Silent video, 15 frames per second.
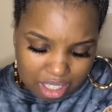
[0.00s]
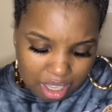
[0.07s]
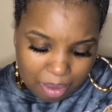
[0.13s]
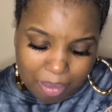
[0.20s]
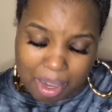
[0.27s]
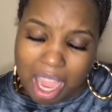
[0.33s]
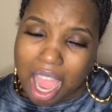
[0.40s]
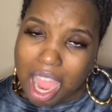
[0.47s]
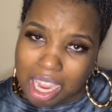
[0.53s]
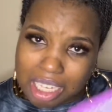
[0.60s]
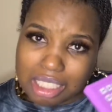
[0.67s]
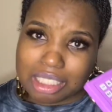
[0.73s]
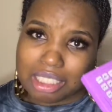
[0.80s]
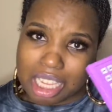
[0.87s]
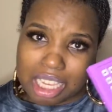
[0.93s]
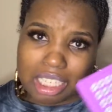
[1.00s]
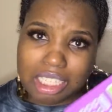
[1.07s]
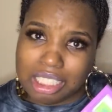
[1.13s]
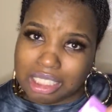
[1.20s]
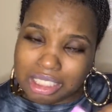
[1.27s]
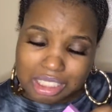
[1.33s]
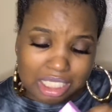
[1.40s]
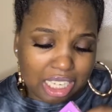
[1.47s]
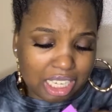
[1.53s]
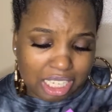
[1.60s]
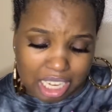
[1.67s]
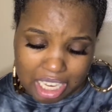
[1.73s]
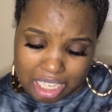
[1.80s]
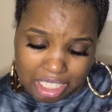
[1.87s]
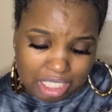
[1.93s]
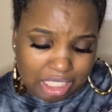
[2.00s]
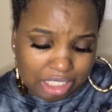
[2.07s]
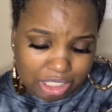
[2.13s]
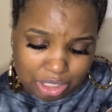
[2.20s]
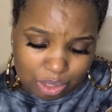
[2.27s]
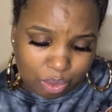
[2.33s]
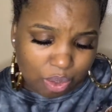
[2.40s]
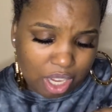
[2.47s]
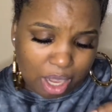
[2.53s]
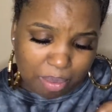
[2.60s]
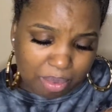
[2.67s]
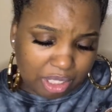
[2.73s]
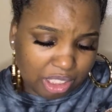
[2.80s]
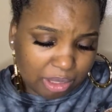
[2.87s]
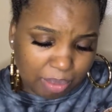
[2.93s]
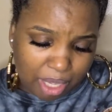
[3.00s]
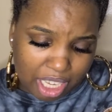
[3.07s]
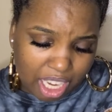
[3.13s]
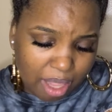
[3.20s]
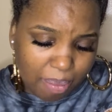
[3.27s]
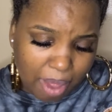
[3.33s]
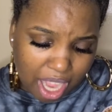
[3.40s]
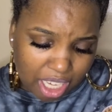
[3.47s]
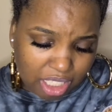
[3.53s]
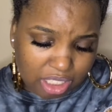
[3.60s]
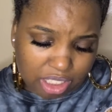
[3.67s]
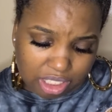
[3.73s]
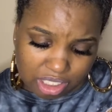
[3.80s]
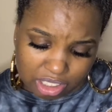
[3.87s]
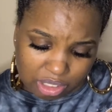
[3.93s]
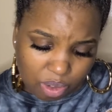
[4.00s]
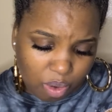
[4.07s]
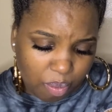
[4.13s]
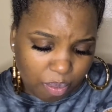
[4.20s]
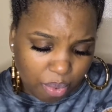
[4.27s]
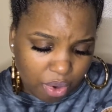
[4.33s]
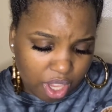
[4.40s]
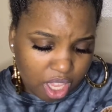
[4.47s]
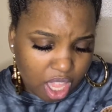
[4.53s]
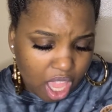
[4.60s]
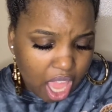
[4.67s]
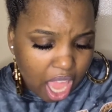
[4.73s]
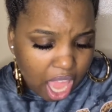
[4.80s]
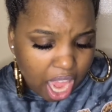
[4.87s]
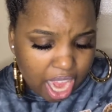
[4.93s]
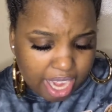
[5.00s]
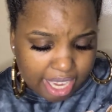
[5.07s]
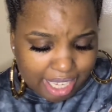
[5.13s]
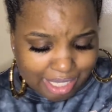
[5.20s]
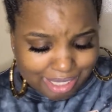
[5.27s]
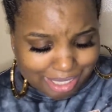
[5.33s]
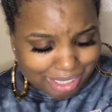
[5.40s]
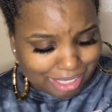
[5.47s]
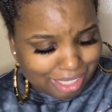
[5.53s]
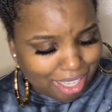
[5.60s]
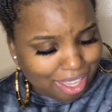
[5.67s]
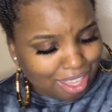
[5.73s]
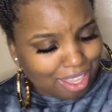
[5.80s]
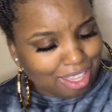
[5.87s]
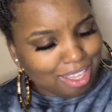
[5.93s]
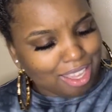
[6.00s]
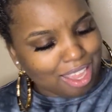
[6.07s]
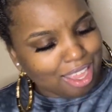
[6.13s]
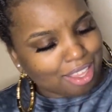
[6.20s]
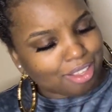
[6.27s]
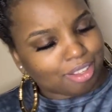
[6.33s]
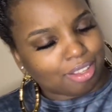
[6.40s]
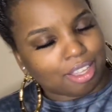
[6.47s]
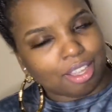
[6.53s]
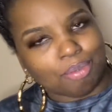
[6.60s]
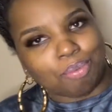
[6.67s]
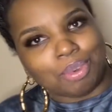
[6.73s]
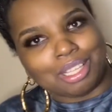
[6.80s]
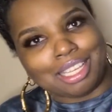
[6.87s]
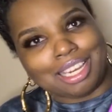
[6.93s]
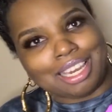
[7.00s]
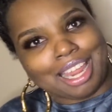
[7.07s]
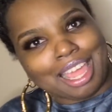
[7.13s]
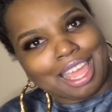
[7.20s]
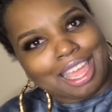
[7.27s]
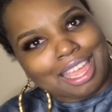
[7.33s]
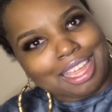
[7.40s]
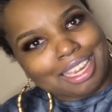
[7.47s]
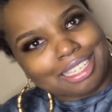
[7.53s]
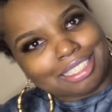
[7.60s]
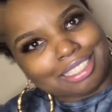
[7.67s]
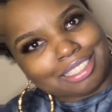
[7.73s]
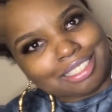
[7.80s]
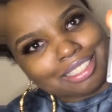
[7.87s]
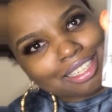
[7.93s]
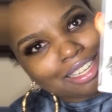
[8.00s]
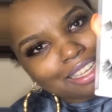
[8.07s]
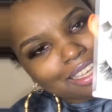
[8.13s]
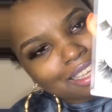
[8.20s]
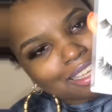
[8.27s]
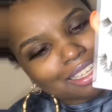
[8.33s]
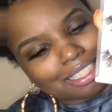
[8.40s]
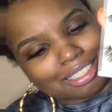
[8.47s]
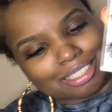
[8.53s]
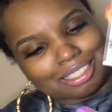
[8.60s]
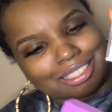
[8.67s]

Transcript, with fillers: But I could say these young ladies, these two companies, man, they packaging is on point. And this is, yeah, get with the lashes.